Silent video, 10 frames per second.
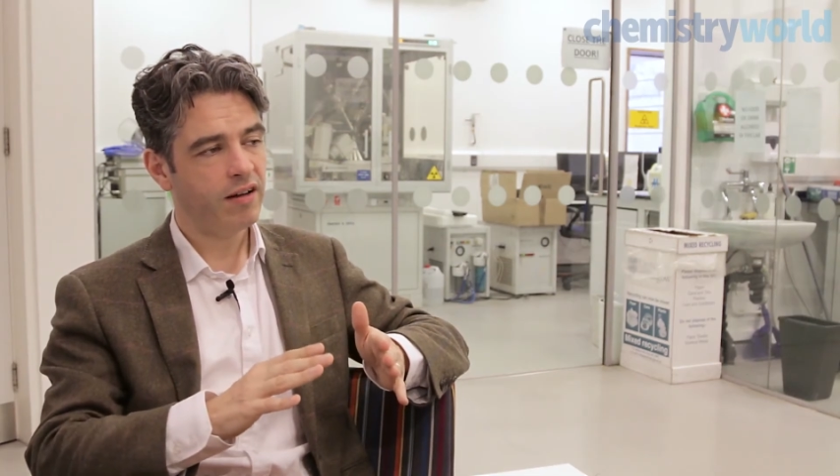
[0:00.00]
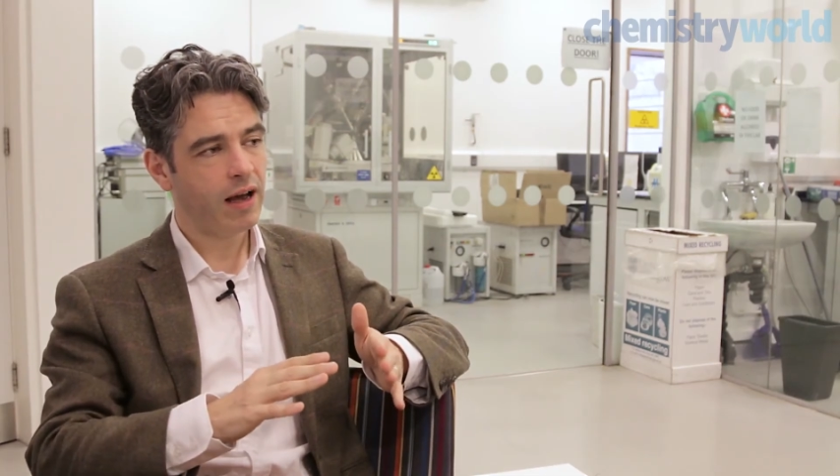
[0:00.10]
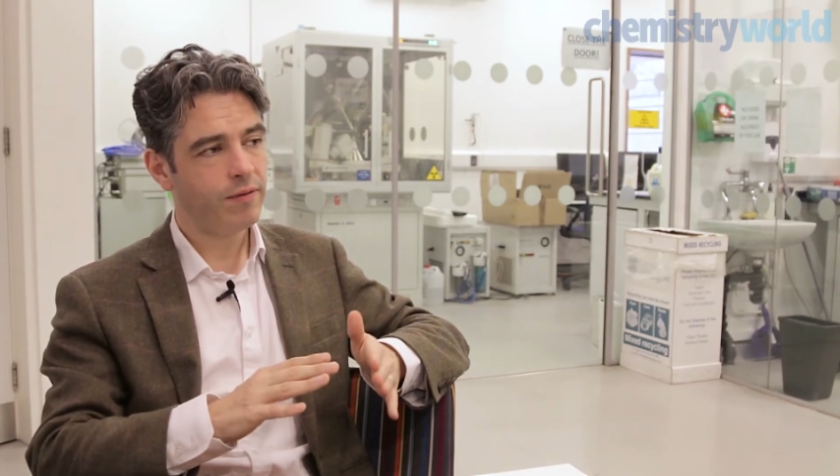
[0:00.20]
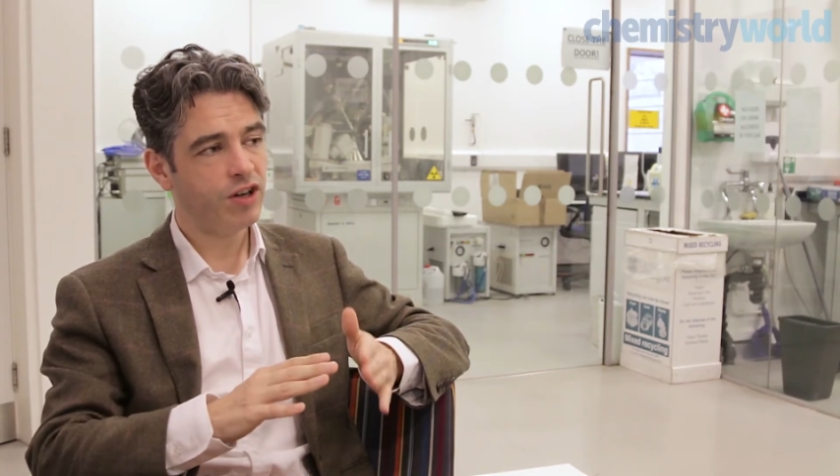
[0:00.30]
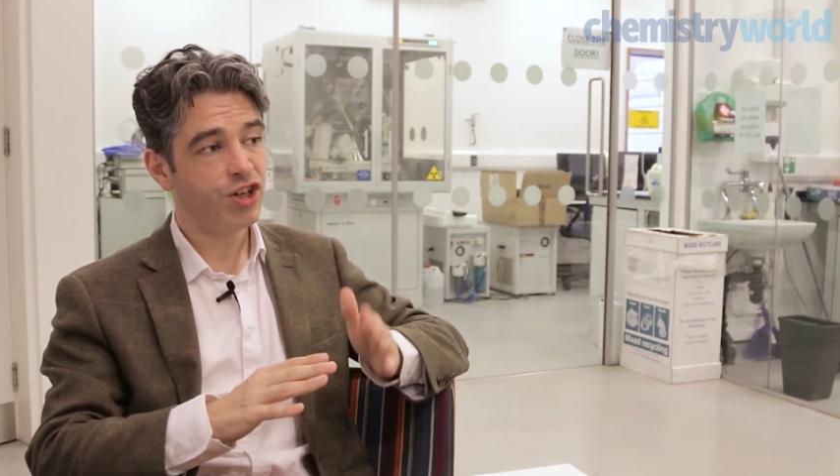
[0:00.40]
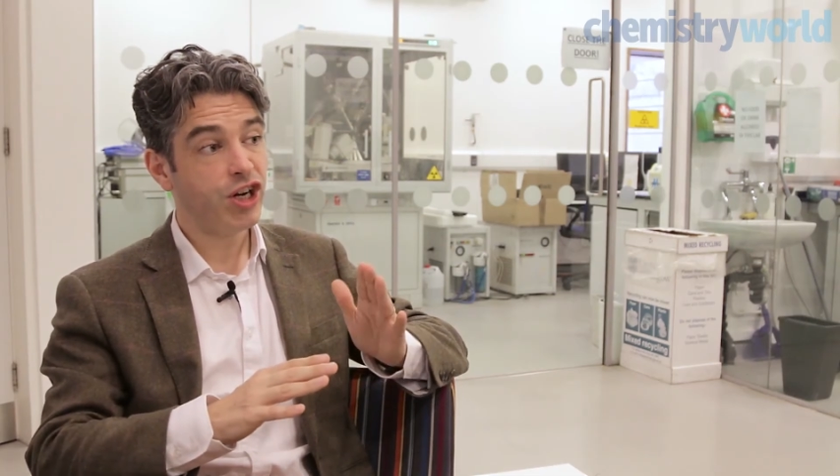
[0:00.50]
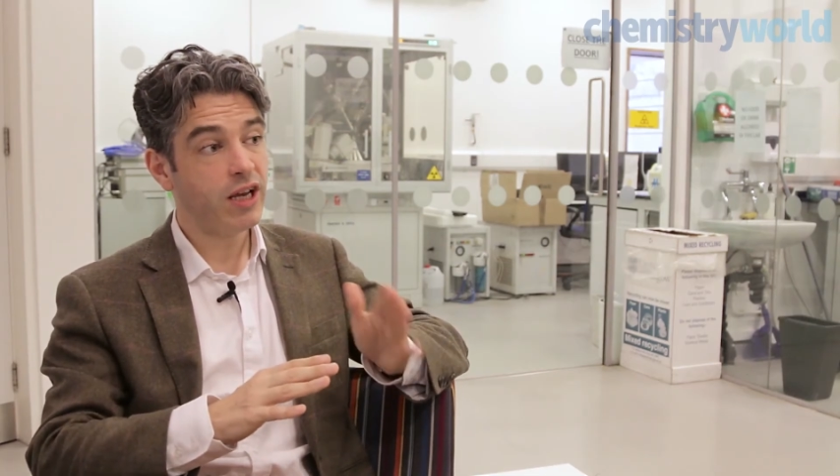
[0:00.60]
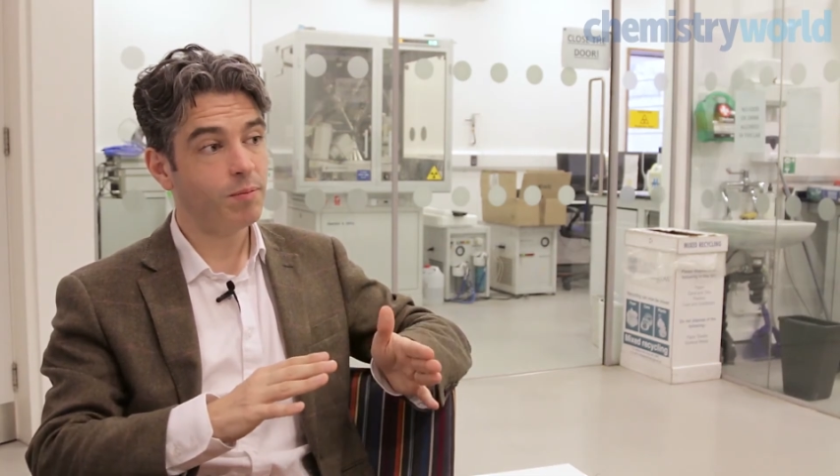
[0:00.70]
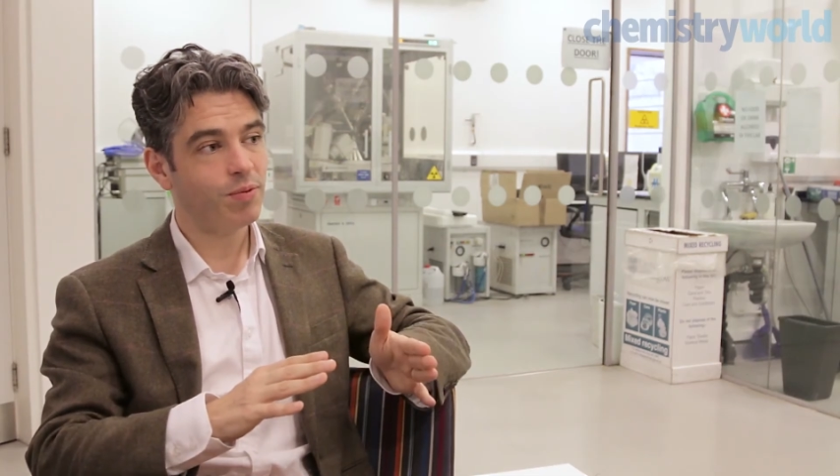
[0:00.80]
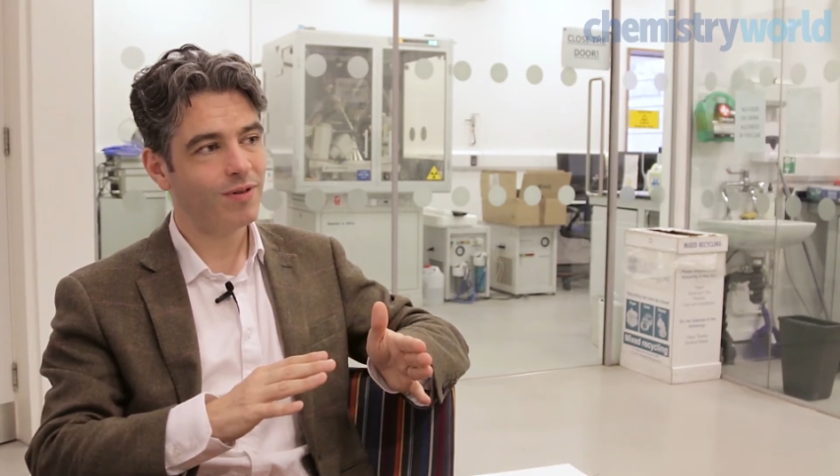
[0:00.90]
have a
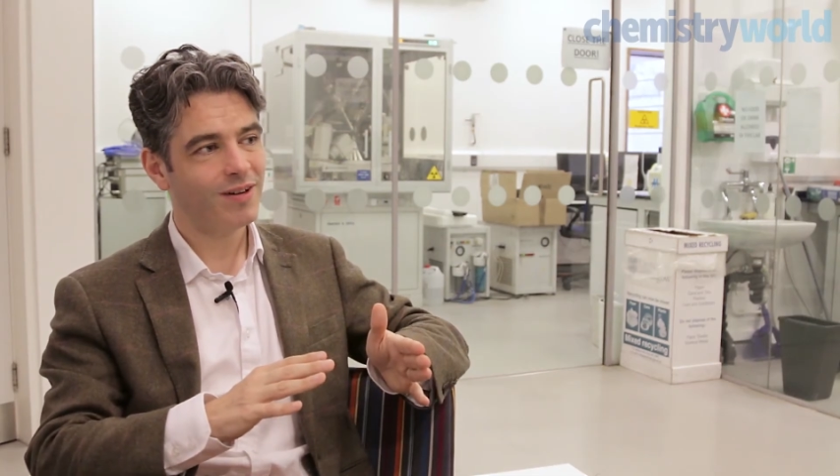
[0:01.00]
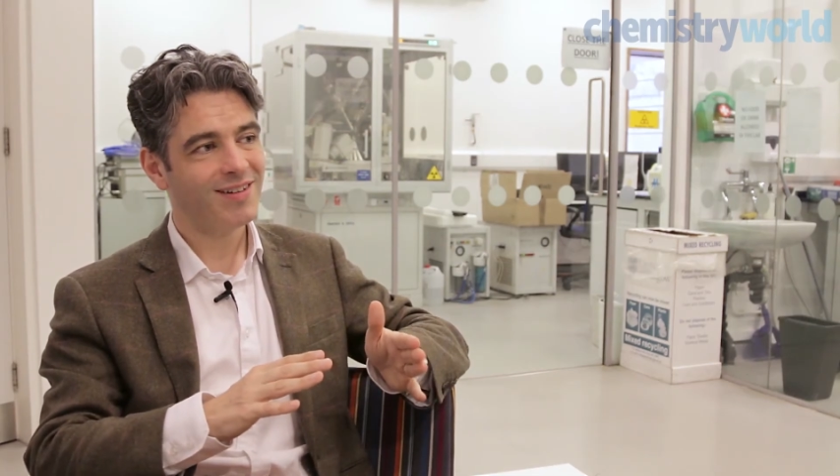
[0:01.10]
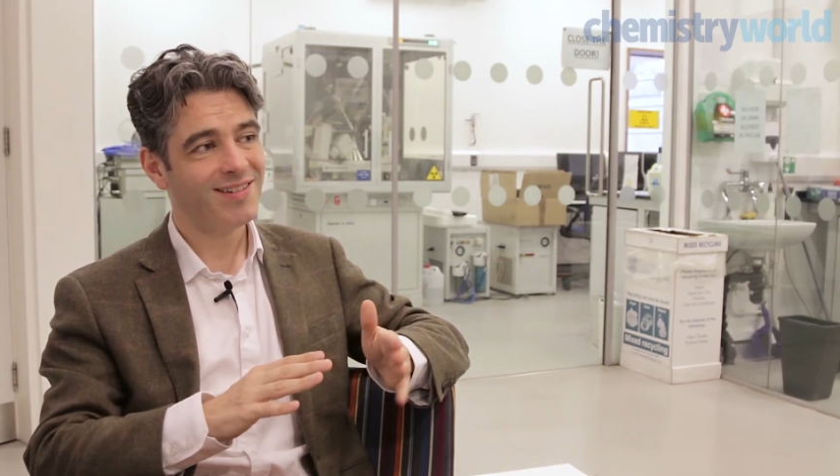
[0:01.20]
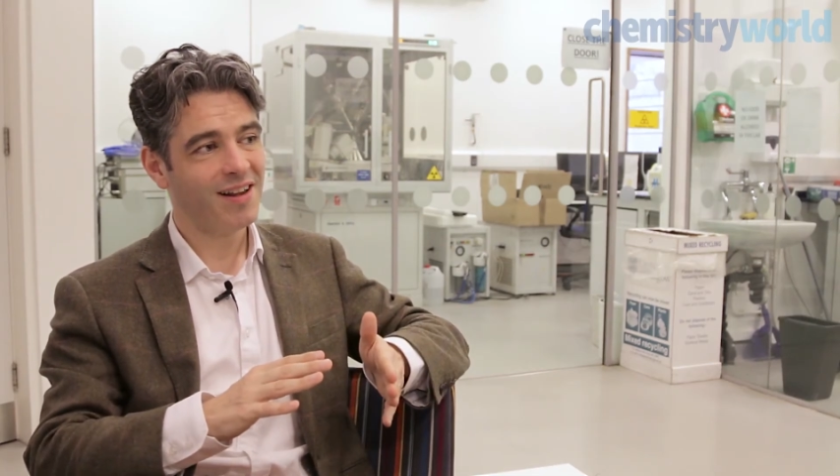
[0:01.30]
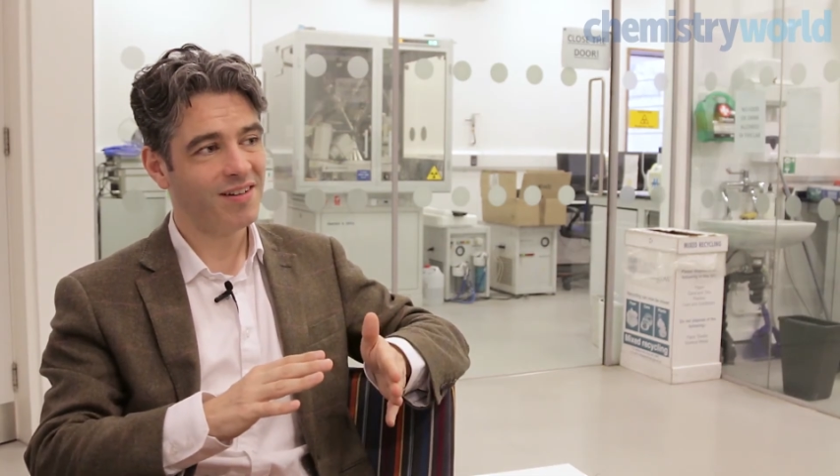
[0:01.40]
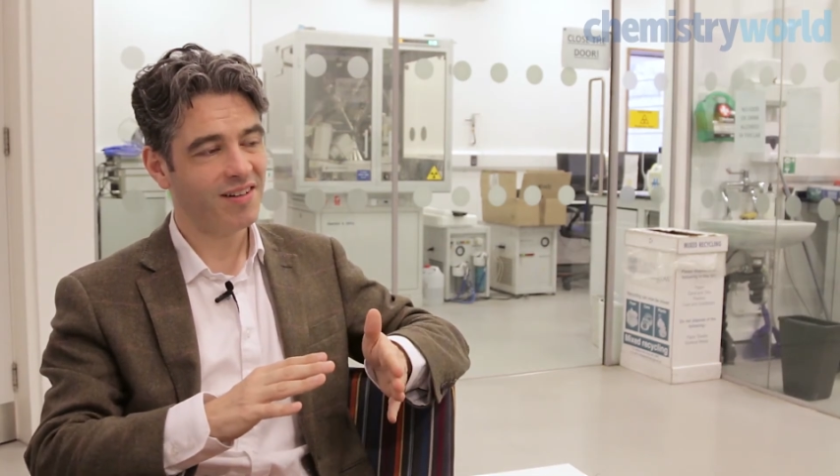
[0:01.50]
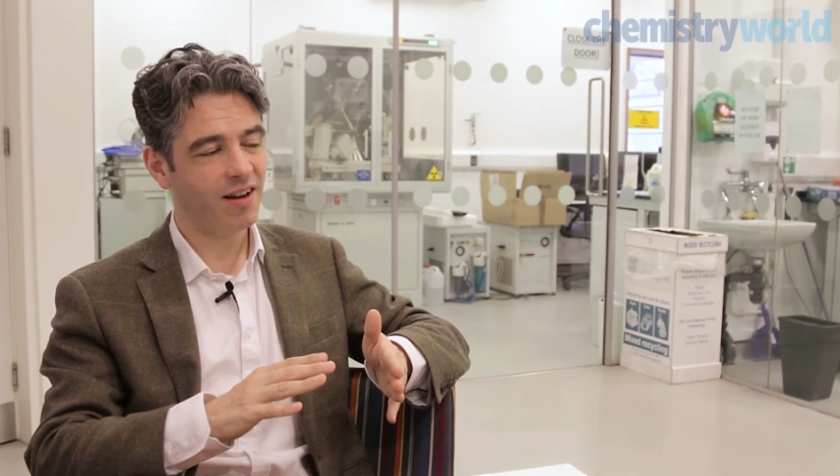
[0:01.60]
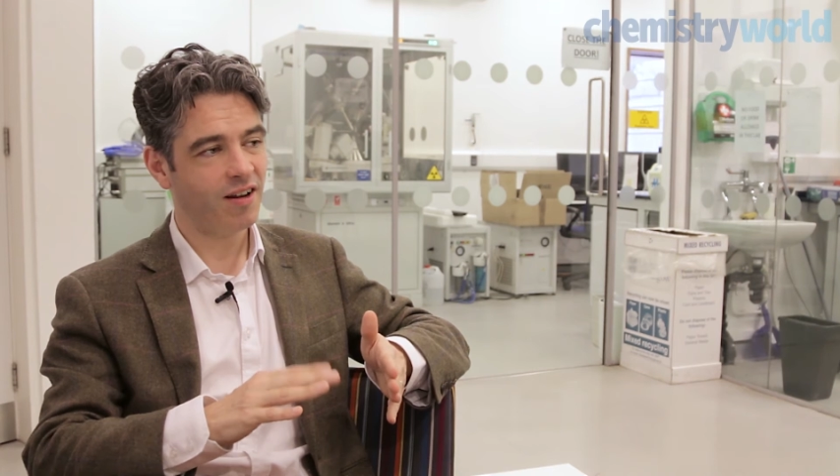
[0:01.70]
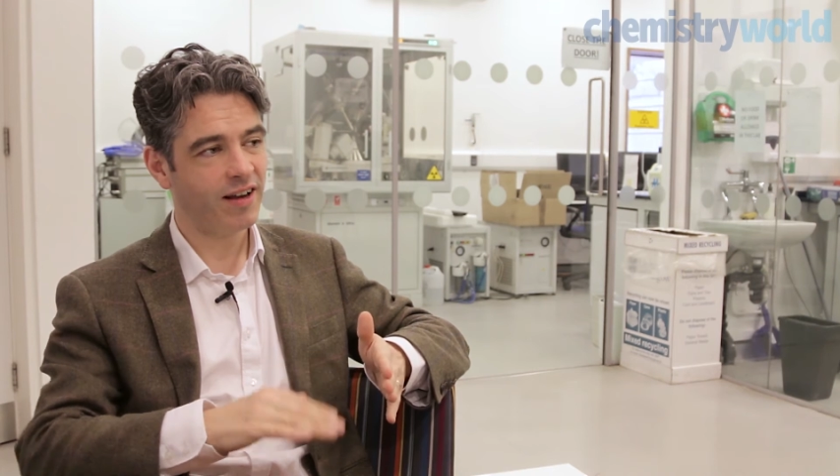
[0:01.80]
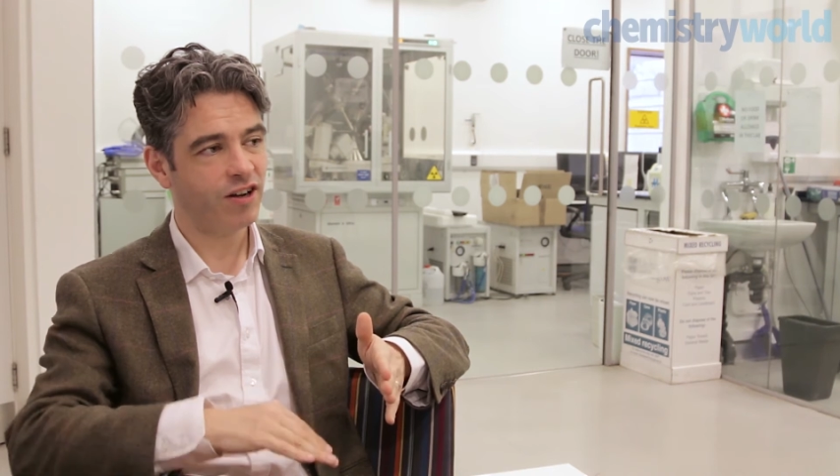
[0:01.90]
cheap
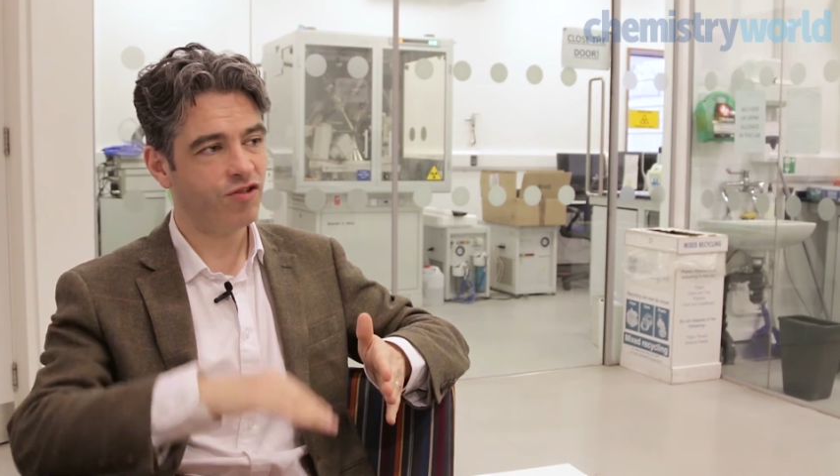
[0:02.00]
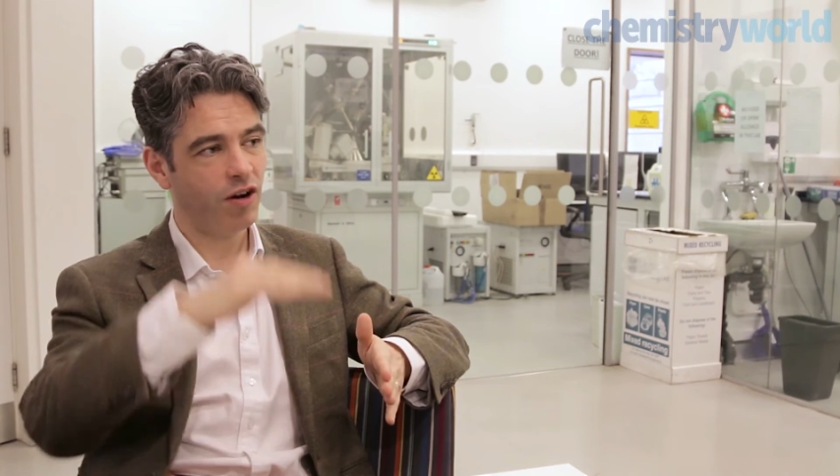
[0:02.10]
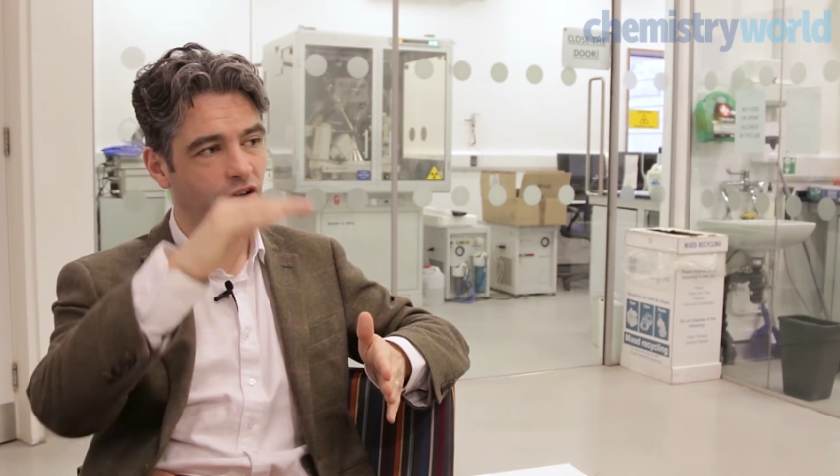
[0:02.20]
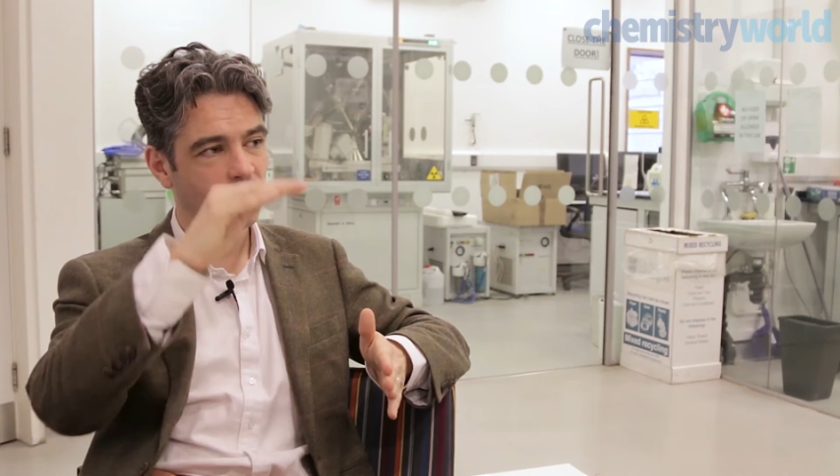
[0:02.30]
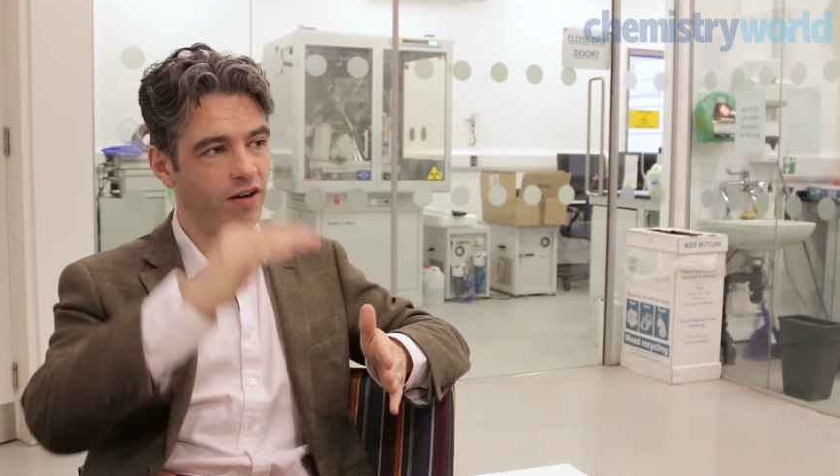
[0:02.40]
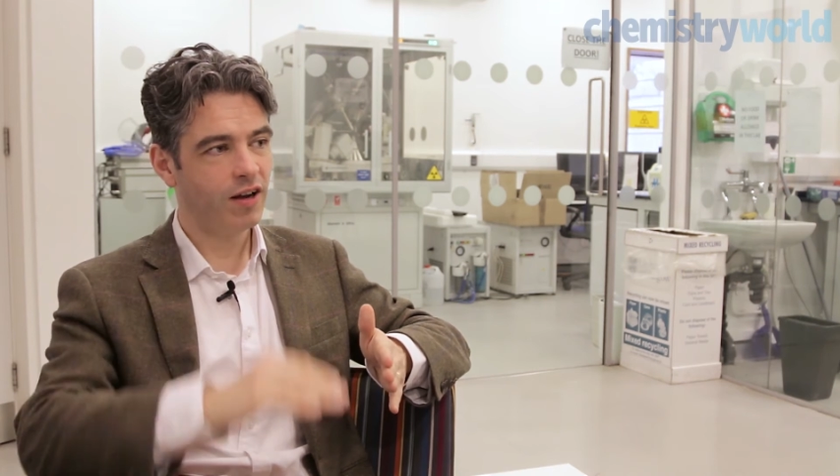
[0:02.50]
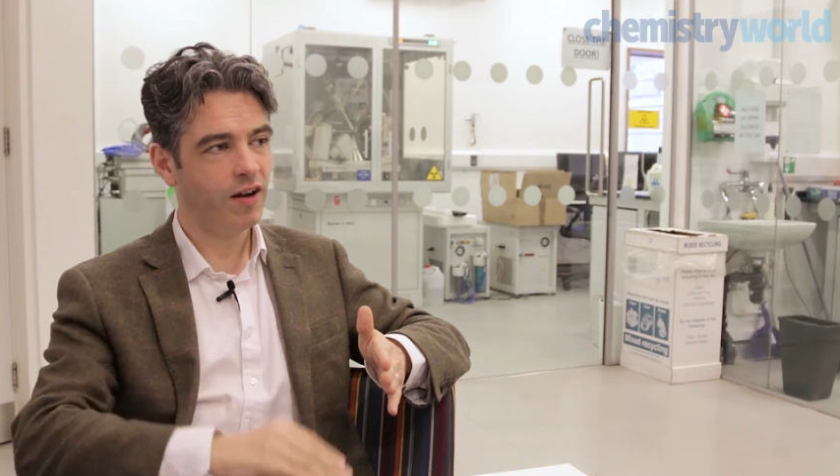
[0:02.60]
sensor like a drone,